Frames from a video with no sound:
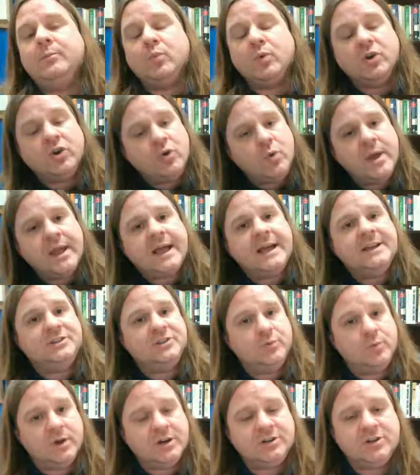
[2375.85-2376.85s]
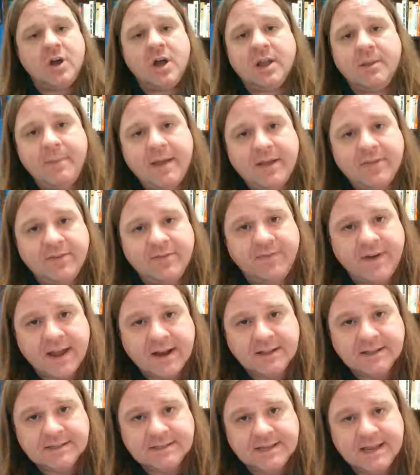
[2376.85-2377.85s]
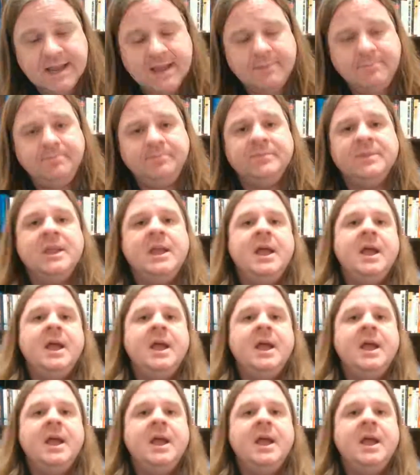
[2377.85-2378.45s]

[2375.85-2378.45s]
Real quick, I do want to talk about the final exam.